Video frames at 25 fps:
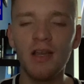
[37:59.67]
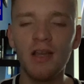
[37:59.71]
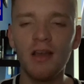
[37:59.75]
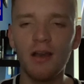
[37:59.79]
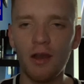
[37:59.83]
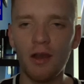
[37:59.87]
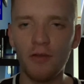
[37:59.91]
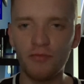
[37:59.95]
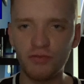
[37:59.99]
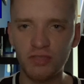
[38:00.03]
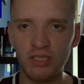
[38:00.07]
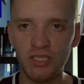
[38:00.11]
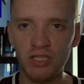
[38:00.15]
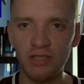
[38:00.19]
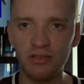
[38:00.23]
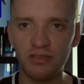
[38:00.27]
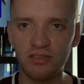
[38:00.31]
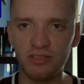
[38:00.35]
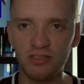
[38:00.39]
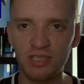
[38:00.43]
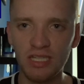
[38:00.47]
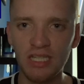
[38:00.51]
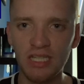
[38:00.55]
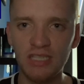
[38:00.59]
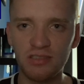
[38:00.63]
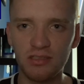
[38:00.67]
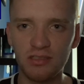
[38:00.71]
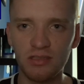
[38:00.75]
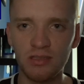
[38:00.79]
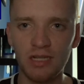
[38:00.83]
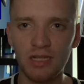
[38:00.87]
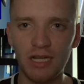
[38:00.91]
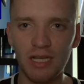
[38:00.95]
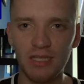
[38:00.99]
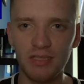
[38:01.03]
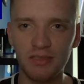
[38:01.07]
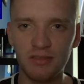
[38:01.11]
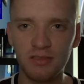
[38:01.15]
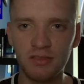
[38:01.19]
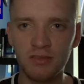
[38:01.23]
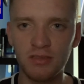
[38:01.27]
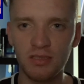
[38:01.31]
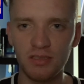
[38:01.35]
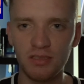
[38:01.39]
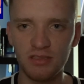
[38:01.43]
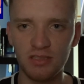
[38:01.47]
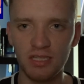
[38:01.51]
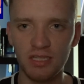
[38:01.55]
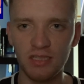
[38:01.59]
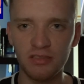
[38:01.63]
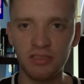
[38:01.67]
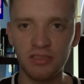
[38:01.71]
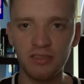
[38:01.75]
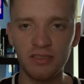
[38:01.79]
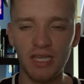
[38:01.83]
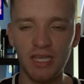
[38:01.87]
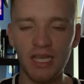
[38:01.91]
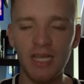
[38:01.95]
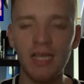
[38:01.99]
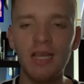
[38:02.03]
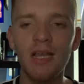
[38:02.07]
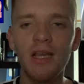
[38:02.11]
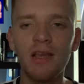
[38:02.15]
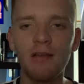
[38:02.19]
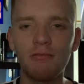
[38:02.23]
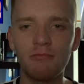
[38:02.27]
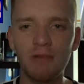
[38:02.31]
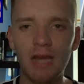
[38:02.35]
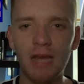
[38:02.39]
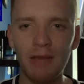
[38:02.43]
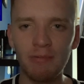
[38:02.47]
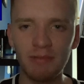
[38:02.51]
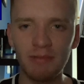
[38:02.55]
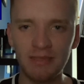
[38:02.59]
of the new season last Saturday, where we